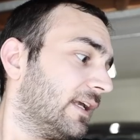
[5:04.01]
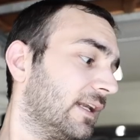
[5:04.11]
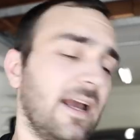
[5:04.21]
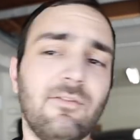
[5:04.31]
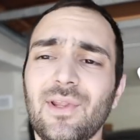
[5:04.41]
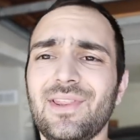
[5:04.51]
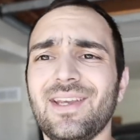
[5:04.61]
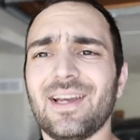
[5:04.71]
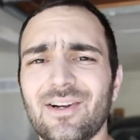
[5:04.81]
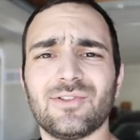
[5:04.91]
get
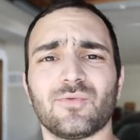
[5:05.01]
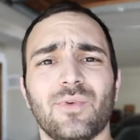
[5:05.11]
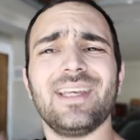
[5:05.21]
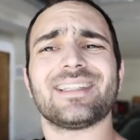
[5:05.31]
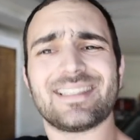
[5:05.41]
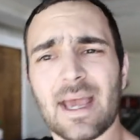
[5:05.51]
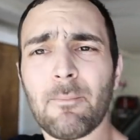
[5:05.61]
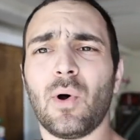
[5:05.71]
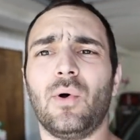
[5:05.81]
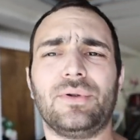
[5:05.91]
everything else
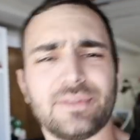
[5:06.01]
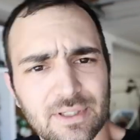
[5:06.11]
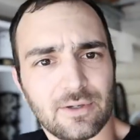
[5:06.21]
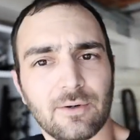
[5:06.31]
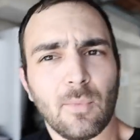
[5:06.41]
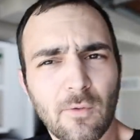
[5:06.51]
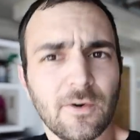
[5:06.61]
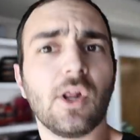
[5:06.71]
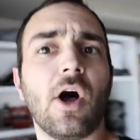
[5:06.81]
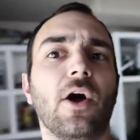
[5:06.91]
reassembled
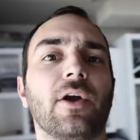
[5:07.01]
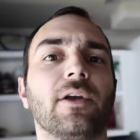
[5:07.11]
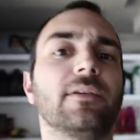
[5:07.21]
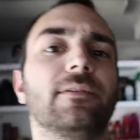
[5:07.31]
moving along.